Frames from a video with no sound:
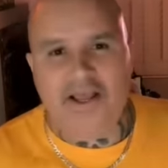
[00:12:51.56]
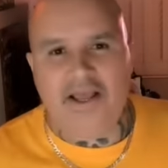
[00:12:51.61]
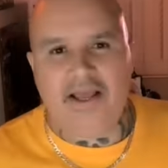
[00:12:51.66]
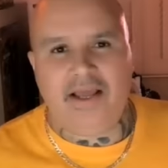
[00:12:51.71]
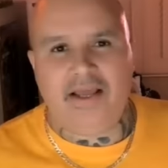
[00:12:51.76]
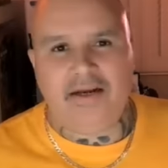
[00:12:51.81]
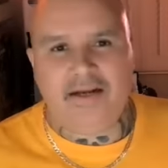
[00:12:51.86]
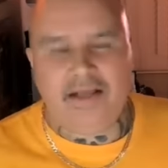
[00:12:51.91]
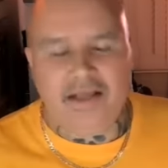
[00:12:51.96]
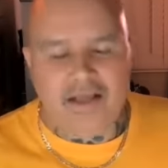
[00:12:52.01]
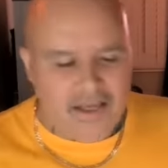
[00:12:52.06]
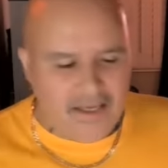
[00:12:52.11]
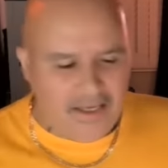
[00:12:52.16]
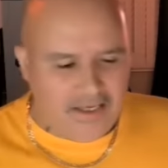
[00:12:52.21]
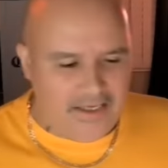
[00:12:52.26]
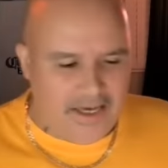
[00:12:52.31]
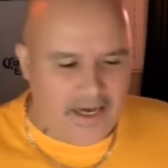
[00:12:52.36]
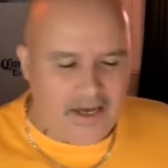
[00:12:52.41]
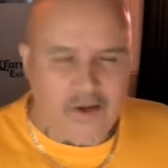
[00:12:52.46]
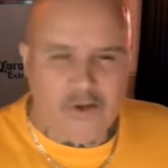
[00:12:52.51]
hand.
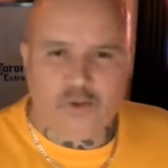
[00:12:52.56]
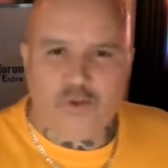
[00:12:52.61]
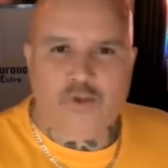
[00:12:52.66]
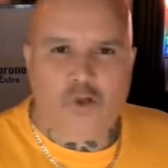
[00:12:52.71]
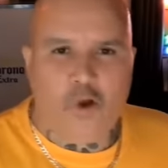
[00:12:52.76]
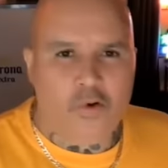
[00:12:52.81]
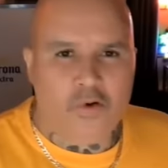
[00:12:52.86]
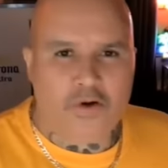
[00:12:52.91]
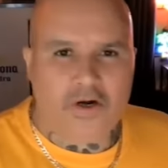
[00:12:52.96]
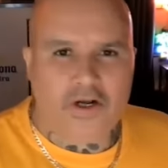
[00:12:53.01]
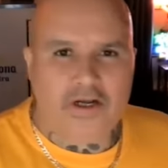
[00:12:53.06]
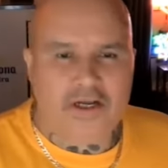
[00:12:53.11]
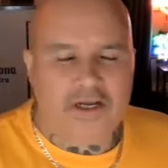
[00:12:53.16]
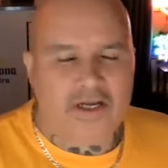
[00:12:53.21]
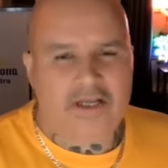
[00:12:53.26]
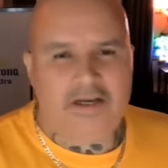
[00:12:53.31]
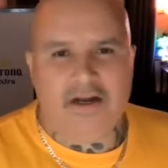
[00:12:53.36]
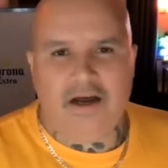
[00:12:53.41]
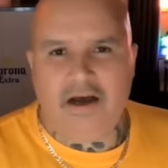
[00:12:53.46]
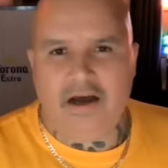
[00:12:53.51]
He had a soda
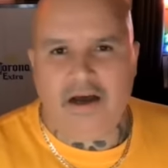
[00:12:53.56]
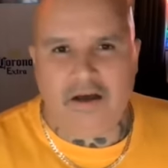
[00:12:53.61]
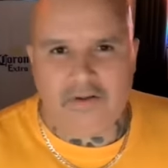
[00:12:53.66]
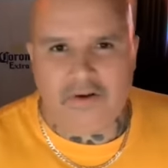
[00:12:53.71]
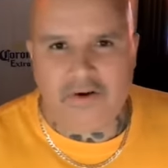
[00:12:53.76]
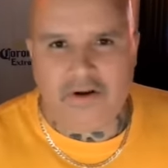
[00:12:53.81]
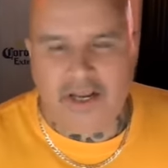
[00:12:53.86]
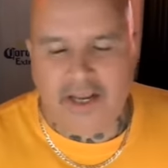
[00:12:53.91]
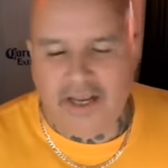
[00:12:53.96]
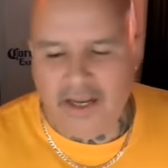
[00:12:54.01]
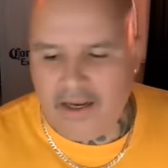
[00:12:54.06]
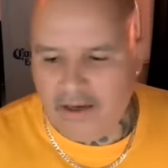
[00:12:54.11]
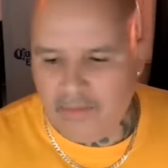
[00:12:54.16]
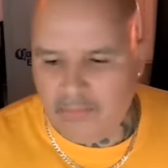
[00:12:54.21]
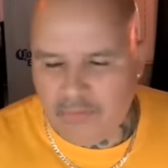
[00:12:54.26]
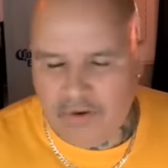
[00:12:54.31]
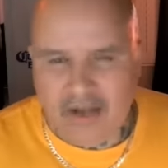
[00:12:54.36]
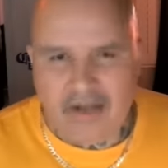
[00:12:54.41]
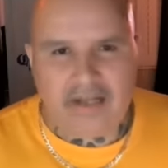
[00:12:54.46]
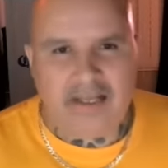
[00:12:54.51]
in the other
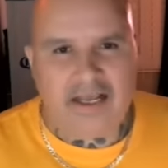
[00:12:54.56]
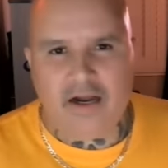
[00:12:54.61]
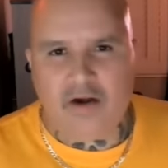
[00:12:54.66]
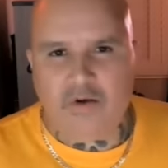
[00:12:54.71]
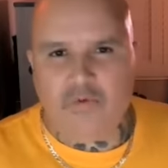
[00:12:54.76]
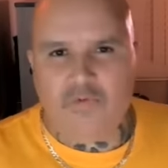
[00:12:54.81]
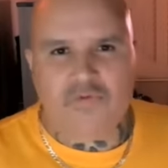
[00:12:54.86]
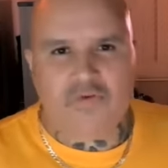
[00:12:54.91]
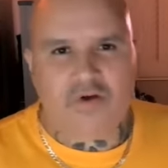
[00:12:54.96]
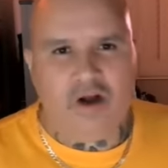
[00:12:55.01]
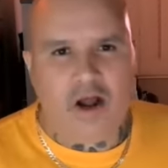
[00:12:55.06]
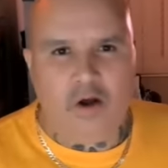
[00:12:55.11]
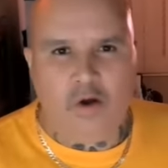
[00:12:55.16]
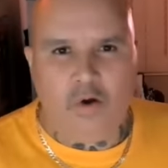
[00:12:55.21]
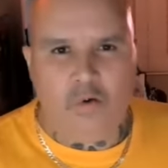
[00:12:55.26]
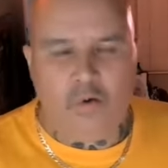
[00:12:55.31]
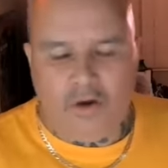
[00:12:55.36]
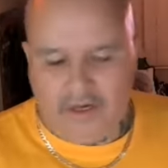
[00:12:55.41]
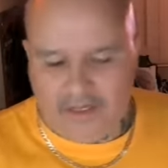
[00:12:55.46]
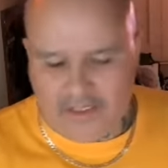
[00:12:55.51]
hand. Probably had a
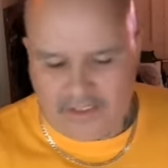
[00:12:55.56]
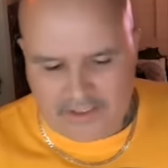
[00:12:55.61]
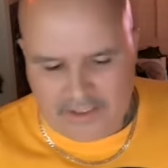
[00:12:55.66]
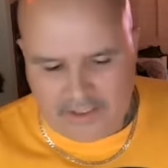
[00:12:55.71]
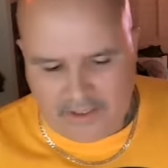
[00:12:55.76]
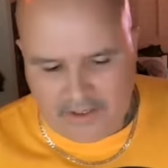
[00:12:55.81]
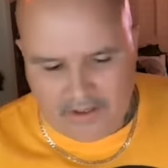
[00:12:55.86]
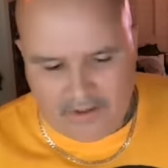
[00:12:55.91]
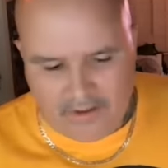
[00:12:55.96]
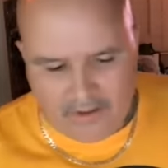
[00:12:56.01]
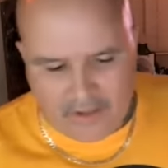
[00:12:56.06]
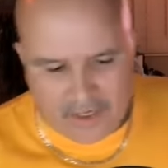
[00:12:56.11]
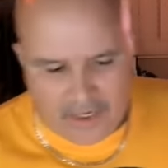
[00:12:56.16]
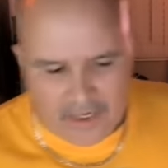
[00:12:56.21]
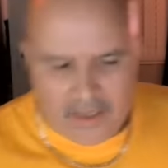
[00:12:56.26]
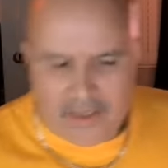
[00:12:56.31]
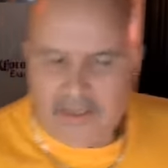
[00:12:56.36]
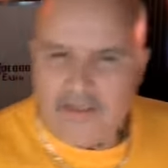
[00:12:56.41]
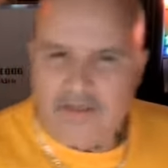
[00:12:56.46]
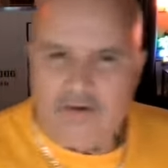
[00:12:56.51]
frajo on his ear.
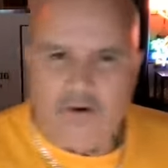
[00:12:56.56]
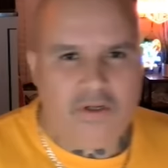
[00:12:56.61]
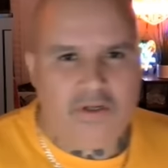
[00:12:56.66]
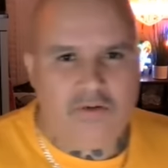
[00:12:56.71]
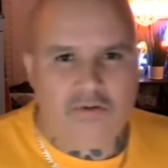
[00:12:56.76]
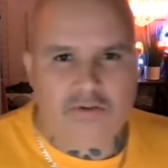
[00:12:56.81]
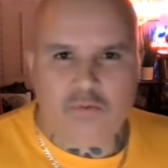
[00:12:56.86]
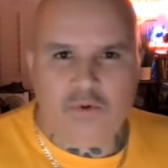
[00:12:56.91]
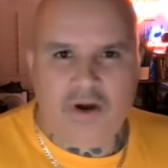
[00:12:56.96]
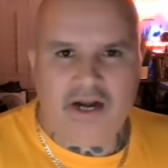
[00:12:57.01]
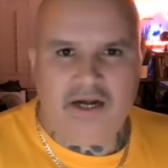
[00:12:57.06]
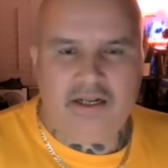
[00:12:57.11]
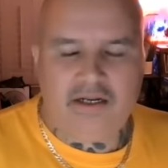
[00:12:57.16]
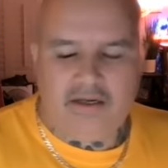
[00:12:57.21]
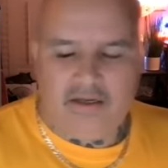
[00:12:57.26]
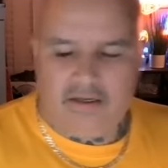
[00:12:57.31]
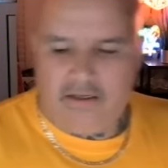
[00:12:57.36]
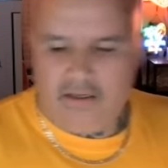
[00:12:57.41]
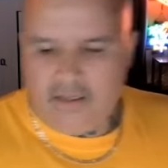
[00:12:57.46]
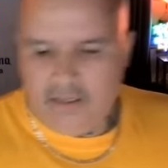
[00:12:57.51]
You know, he was ready
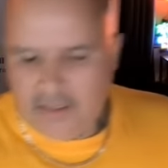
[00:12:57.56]
to